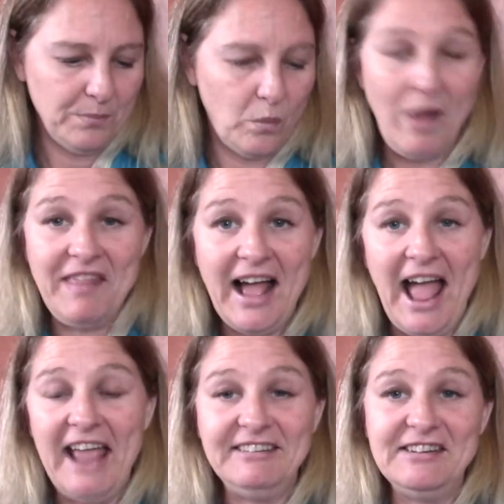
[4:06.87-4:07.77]
One thing I
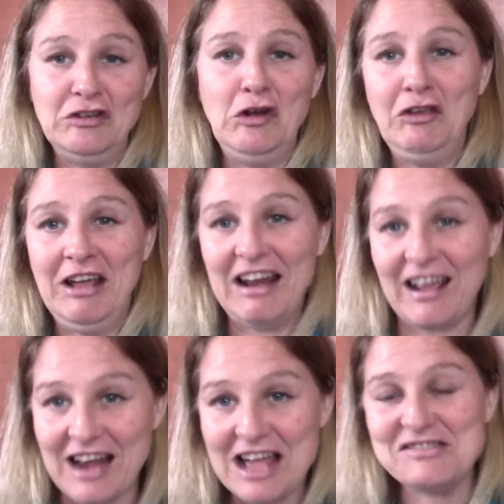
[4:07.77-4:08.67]
hate is, you know, you get like
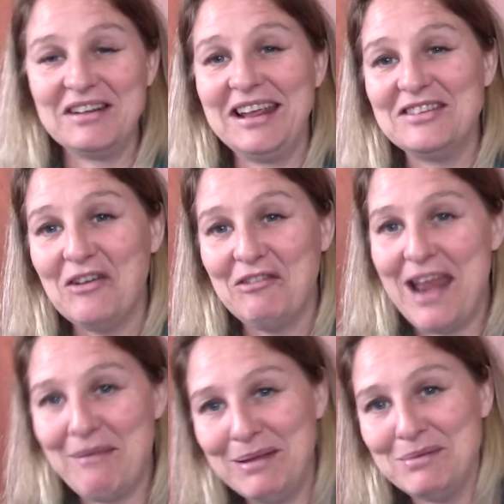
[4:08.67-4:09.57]
a nice looking soft
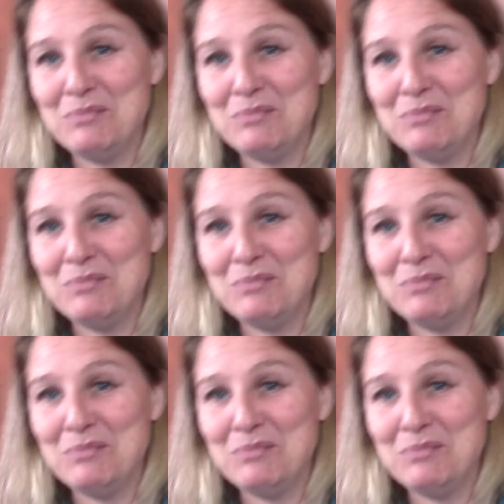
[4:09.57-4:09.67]
nappy